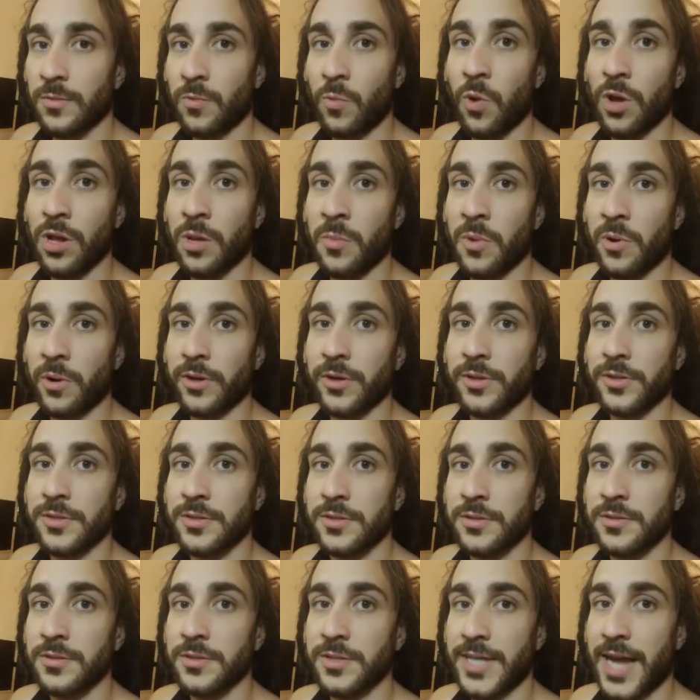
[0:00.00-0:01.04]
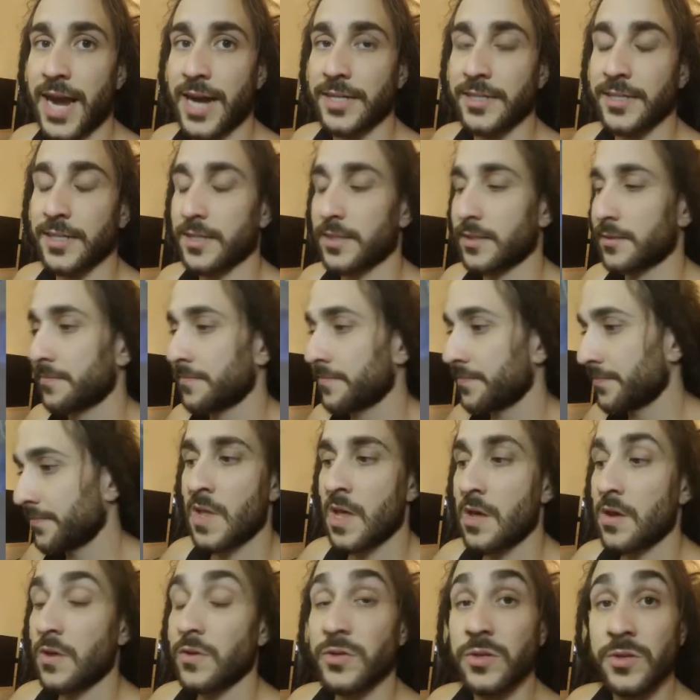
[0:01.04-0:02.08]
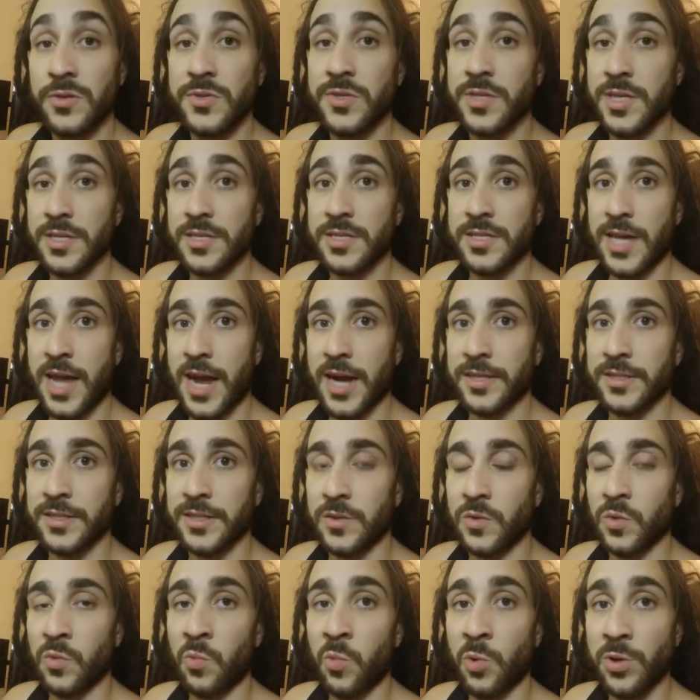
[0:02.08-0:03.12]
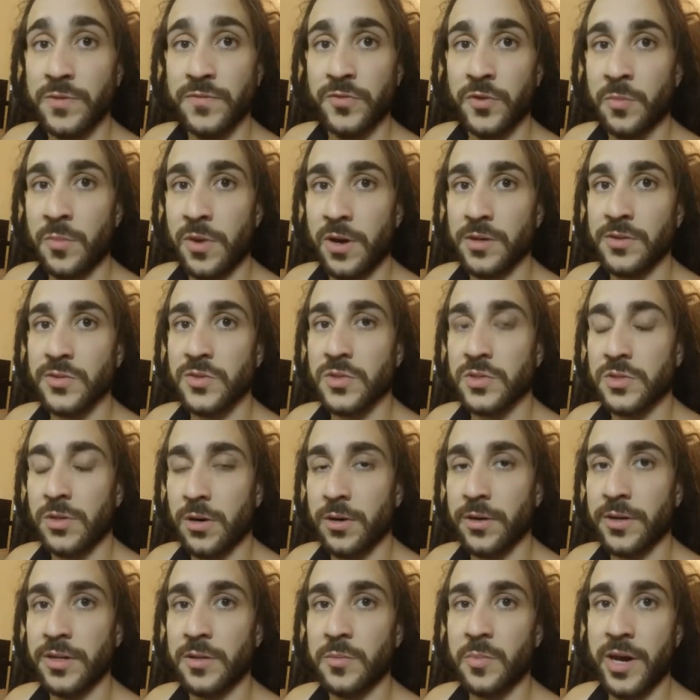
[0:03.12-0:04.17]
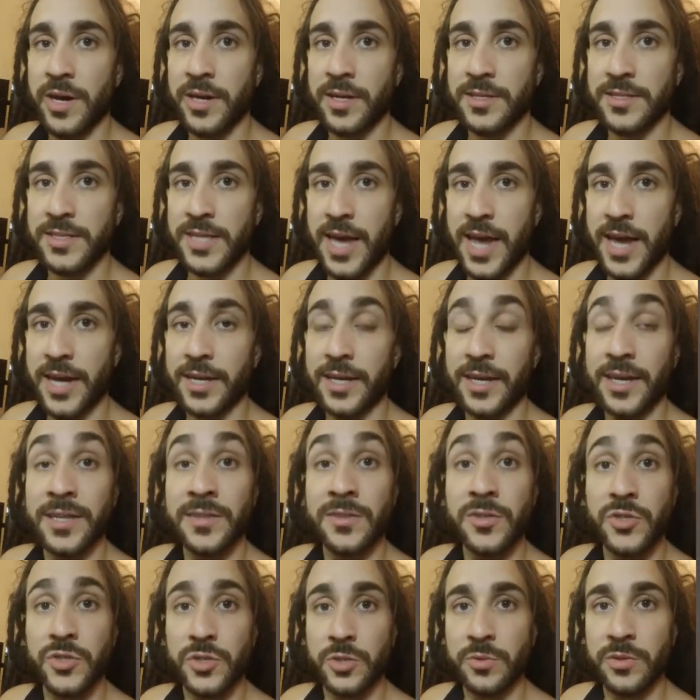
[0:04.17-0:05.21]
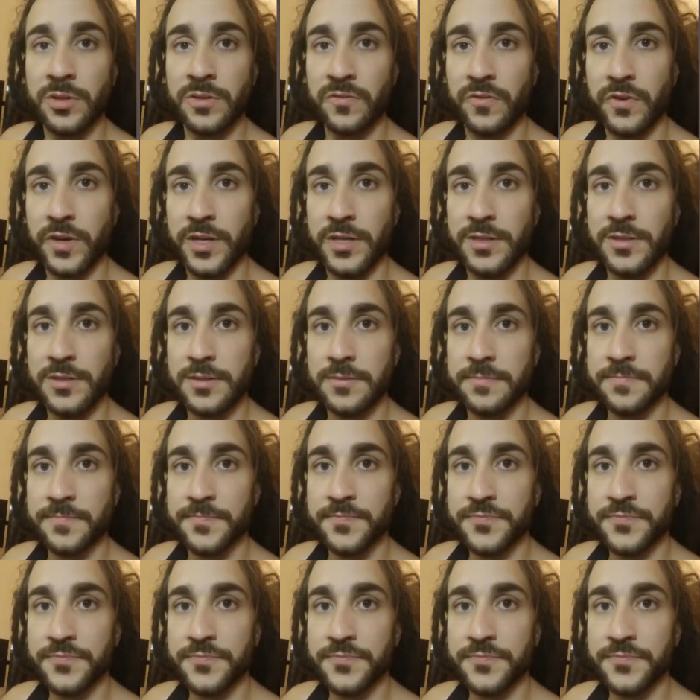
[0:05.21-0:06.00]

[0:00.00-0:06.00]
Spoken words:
Wall of Martyrs tactic. Use this tactic when one of your models is targeted by an attack in the shooting phase.